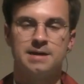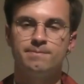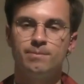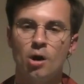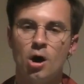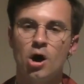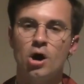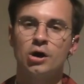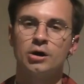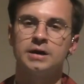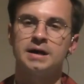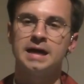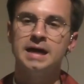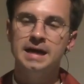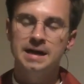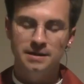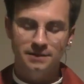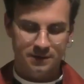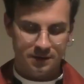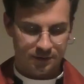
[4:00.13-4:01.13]
take part
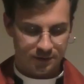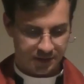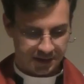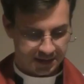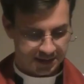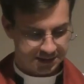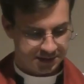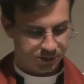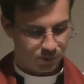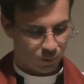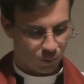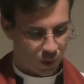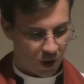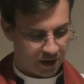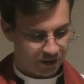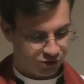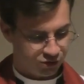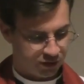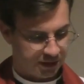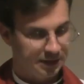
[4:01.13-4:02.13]
in this
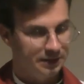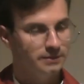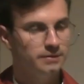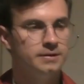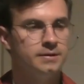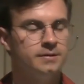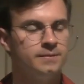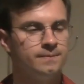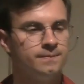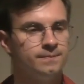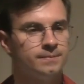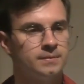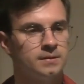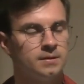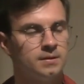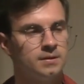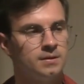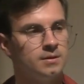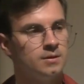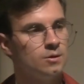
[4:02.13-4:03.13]
washing.
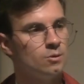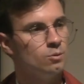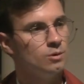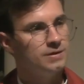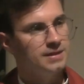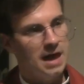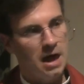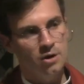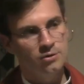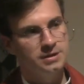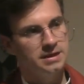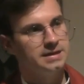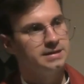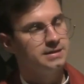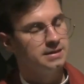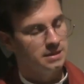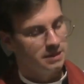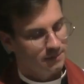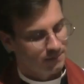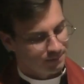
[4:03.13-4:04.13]
Without
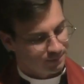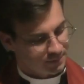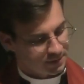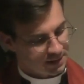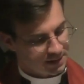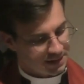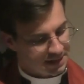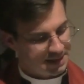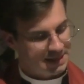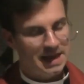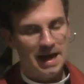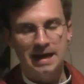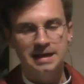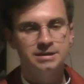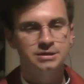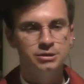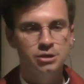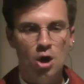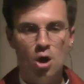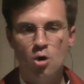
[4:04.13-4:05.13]
it, he
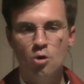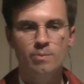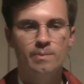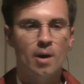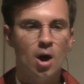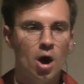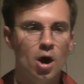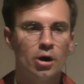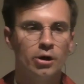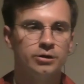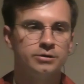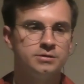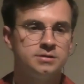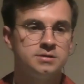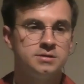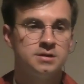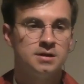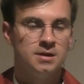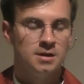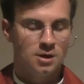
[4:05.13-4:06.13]
has no
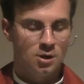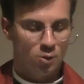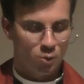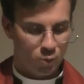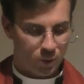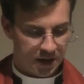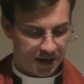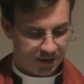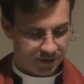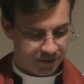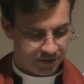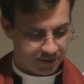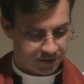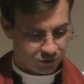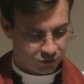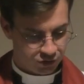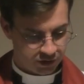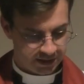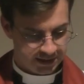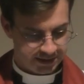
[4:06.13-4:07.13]
part with
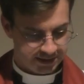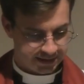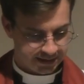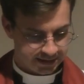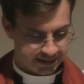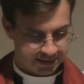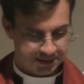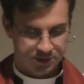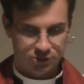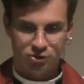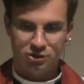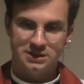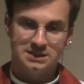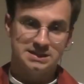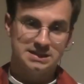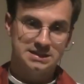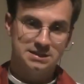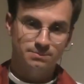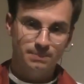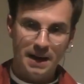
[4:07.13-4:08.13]
Jesus,
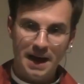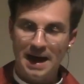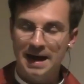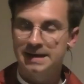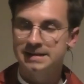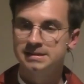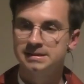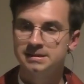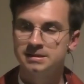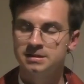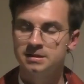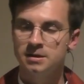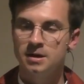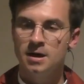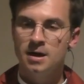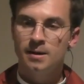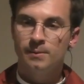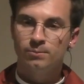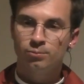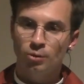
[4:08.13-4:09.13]
Jesus' past,
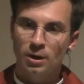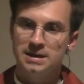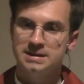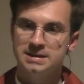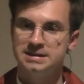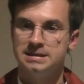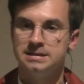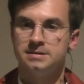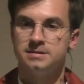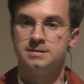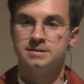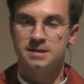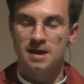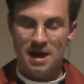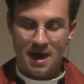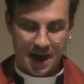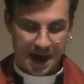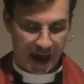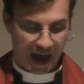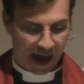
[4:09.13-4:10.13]
present,
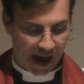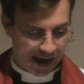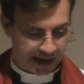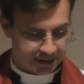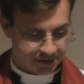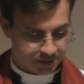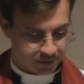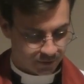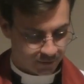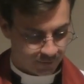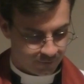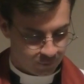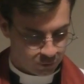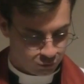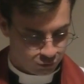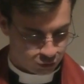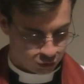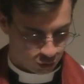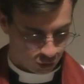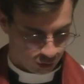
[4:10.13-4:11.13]
and
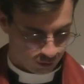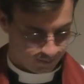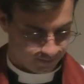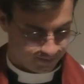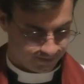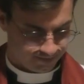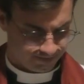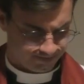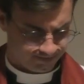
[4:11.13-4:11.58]
future.